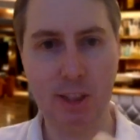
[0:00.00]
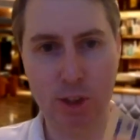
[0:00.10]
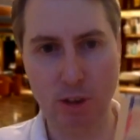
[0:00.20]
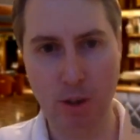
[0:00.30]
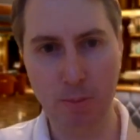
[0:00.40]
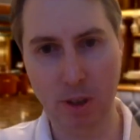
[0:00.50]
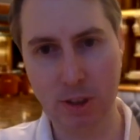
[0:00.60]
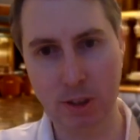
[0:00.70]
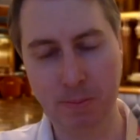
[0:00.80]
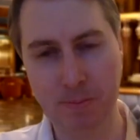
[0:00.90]
as Your Own
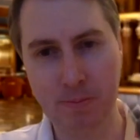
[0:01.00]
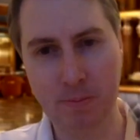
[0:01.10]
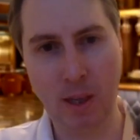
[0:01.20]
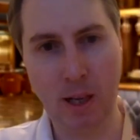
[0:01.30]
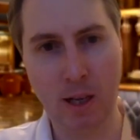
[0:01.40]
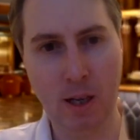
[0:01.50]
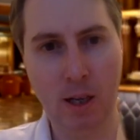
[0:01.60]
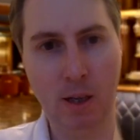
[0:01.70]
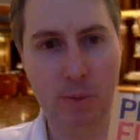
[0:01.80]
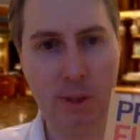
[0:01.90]
Boss,
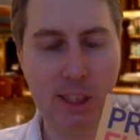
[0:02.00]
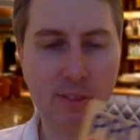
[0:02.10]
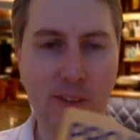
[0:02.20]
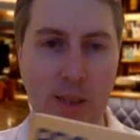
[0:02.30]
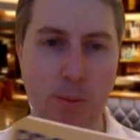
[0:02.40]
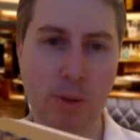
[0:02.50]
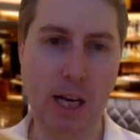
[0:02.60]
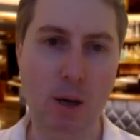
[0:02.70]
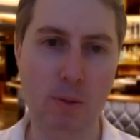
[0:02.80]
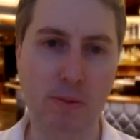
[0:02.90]
which is available
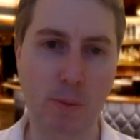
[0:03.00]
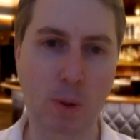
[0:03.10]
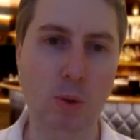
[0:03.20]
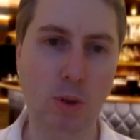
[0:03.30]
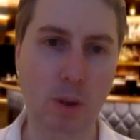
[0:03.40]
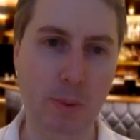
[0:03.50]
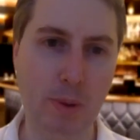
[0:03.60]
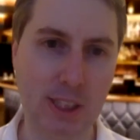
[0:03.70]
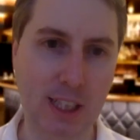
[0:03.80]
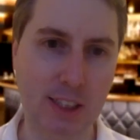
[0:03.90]
now from all good
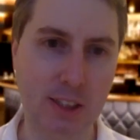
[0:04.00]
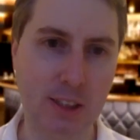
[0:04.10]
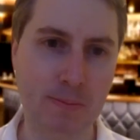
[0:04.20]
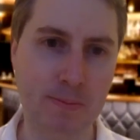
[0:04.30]
booksellers.